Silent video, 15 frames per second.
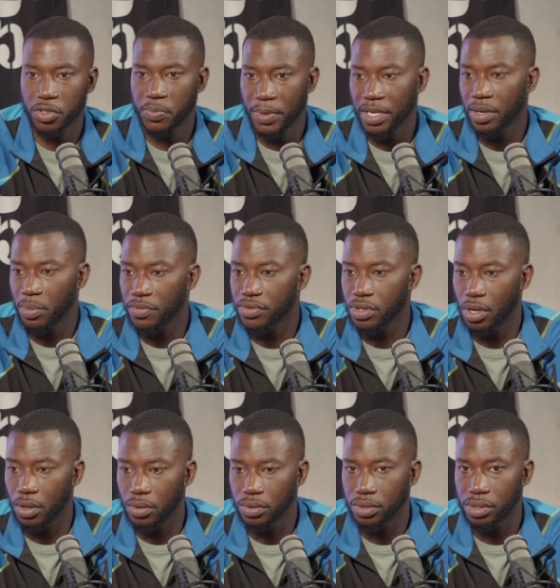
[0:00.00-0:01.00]
Speaking with
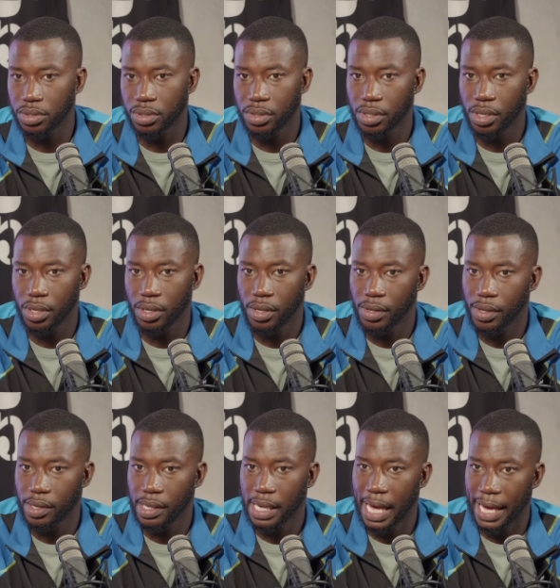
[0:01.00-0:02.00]
Scholes mm-hmm.
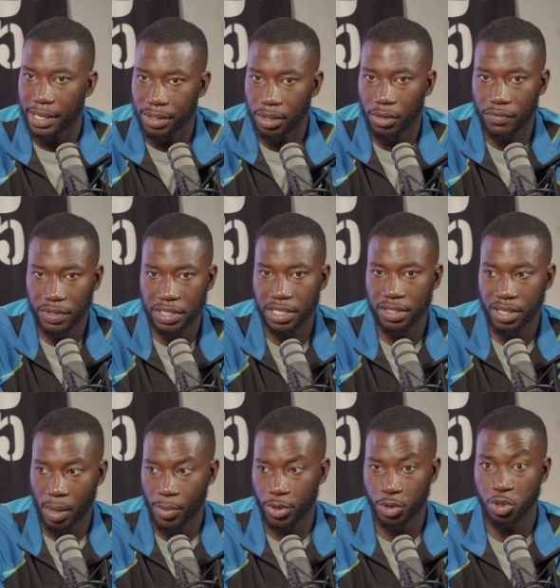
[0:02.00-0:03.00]
and obviously
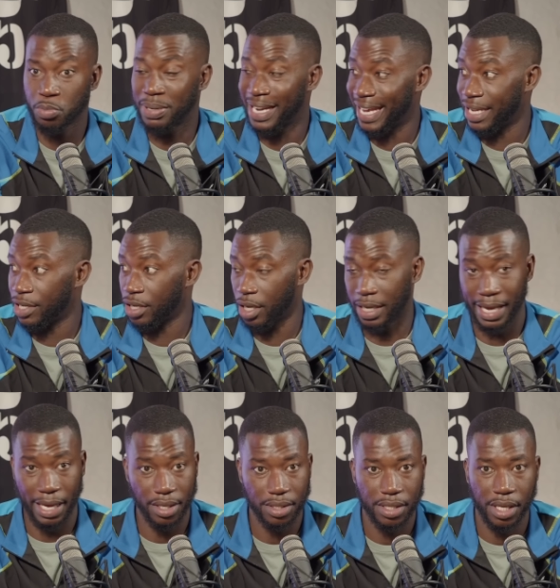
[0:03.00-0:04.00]
someone who's played
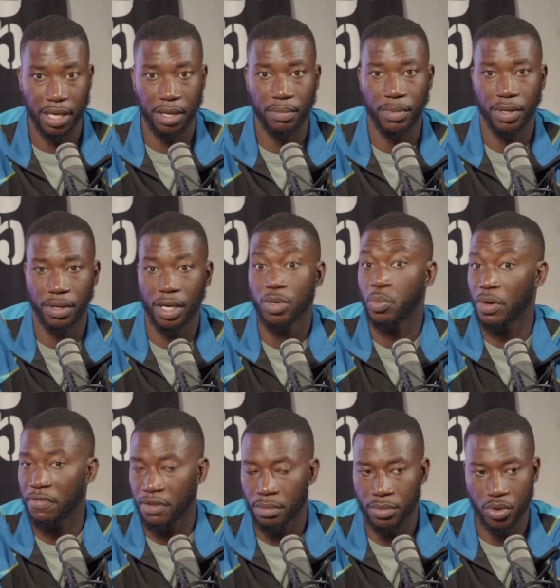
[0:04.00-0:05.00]
against him mm-hmm. and, and
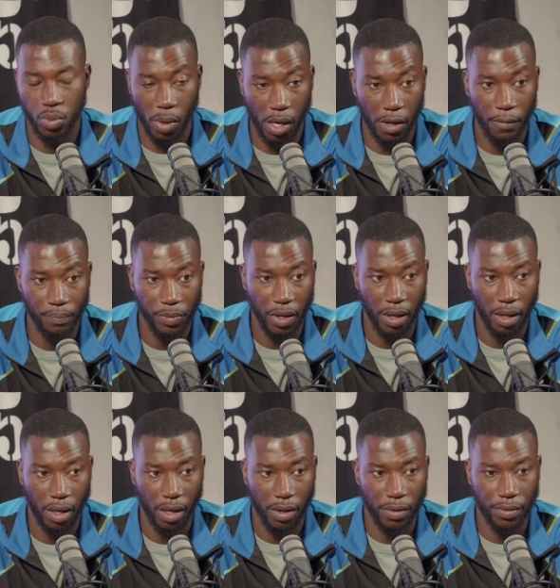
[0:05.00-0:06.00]
with him as well,
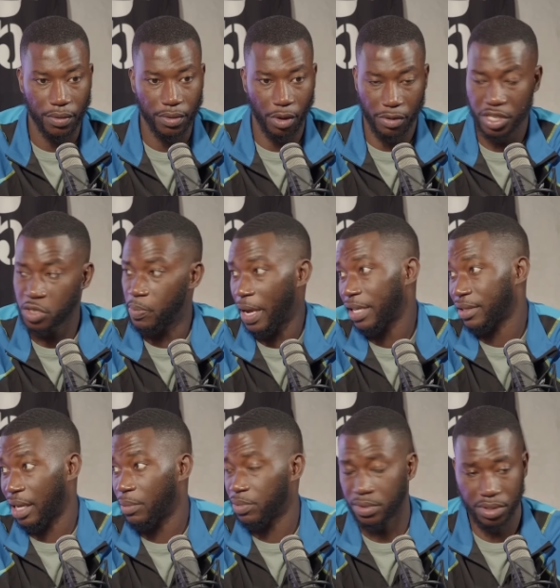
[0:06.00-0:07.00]
the respect
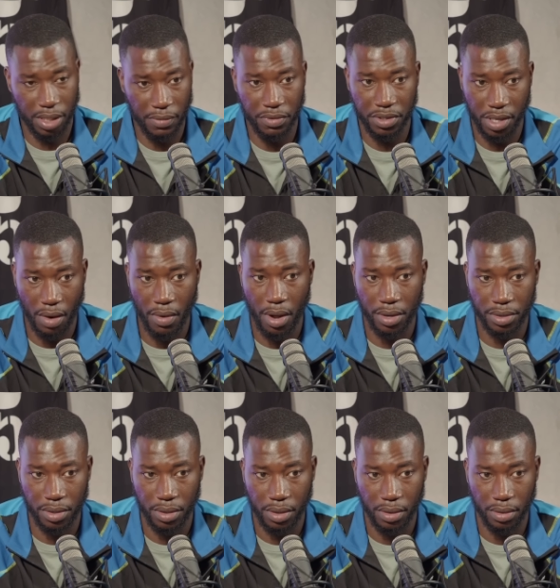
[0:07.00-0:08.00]
that Steven
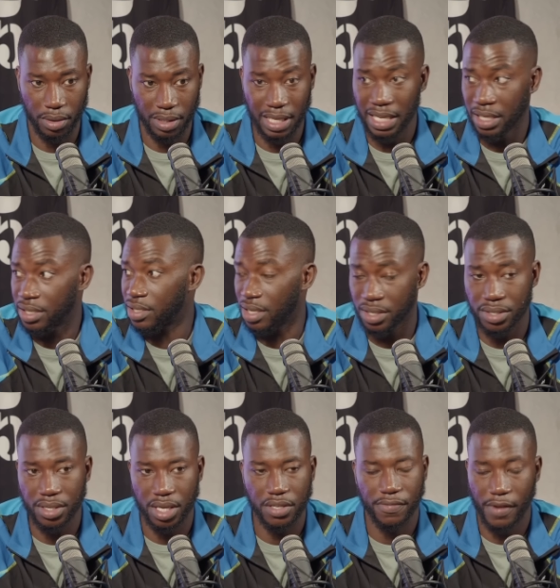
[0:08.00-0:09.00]
Gerrard needs
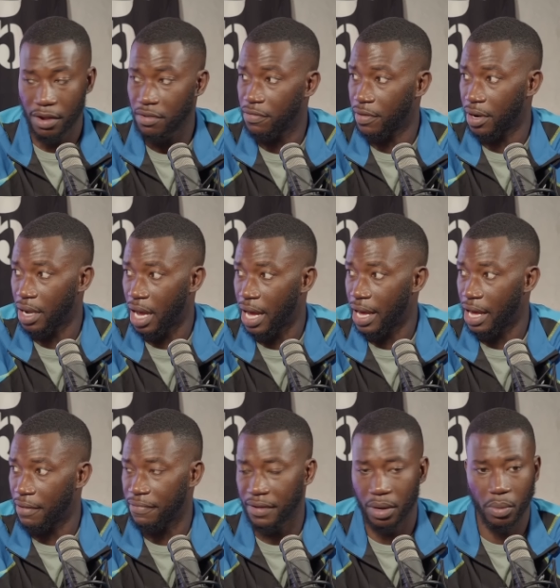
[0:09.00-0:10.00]
is is very, very high.
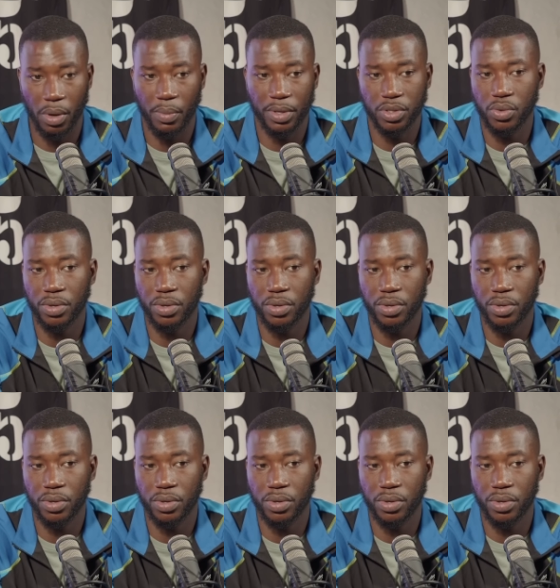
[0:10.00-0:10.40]
Uh, I think when course.